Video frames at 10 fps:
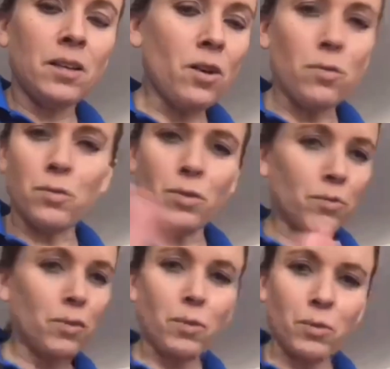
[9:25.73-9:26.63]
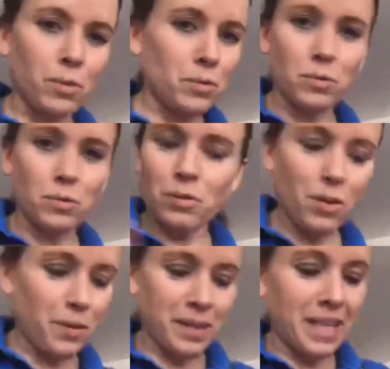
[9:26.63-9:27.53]
No.
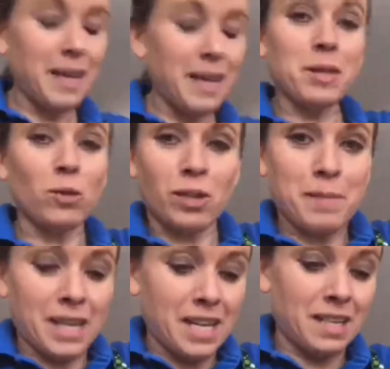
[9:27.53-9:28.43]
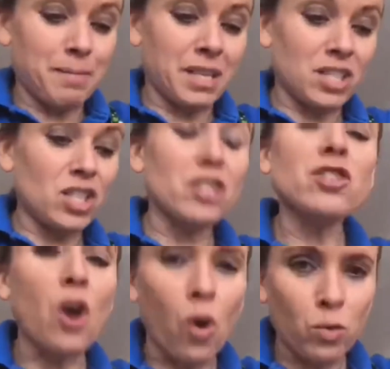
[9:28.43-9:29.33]
Can't be Lori McKenna because
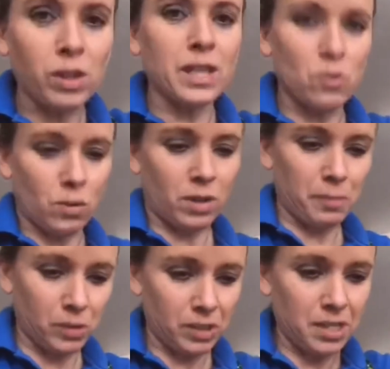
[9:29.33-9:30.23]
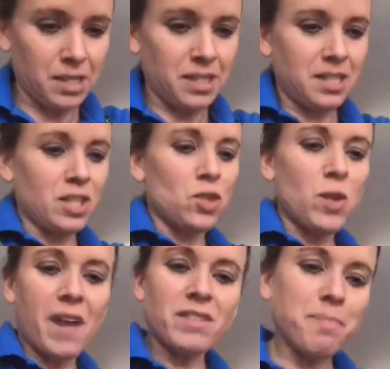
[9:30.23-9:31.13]
she's totally normal. You
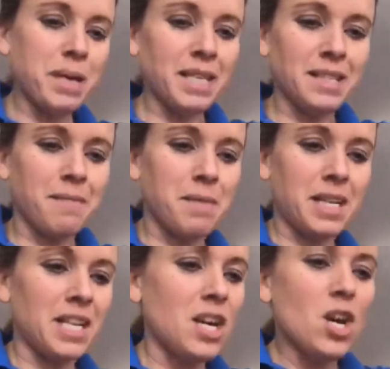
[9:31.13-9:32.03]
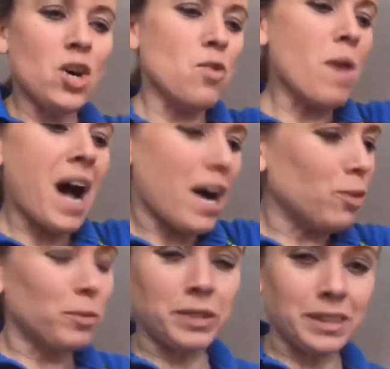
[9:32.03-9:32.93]
have to pick somebody who
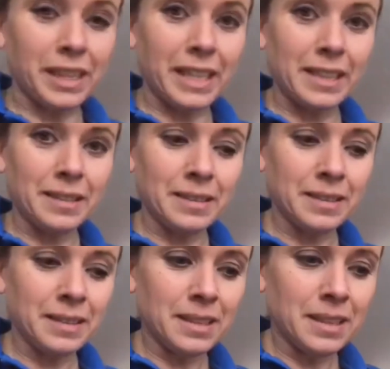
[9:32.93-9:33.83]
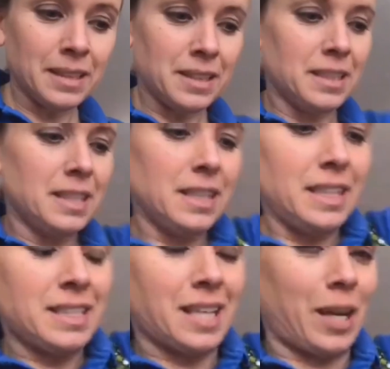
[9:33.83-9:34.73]
outwardly
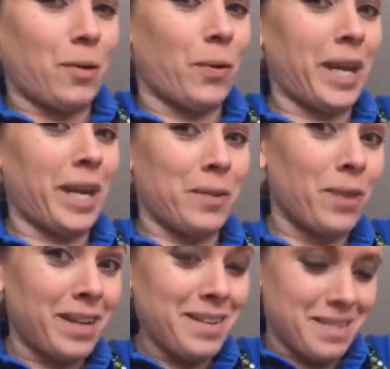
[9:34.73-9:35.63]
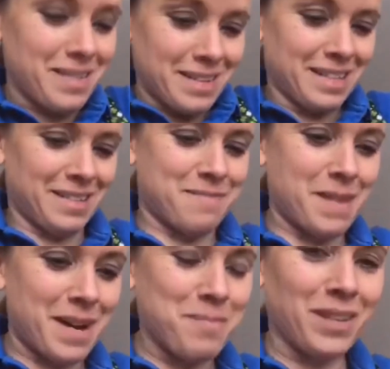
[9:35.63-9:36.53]
is like, wait, what?
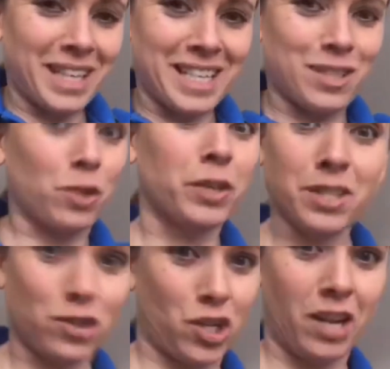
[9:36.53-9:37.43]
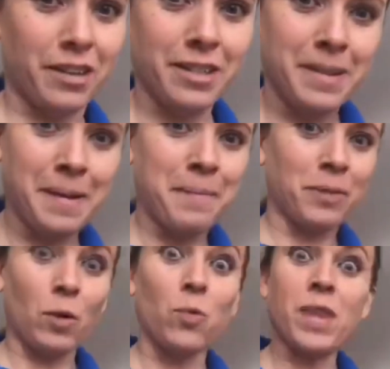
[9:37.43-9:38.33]
Mom likes Kris Jenner?
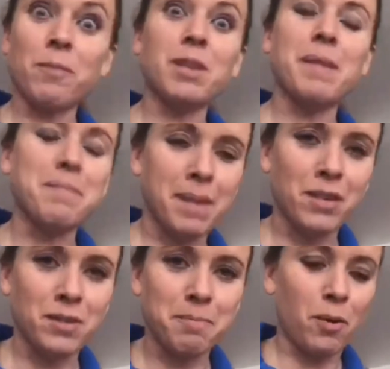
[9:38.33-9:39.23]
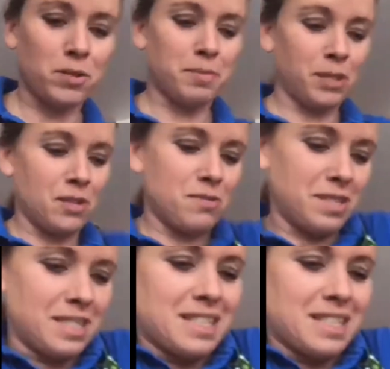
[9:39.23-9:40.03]
Ooh, that would have been better than Post Malone.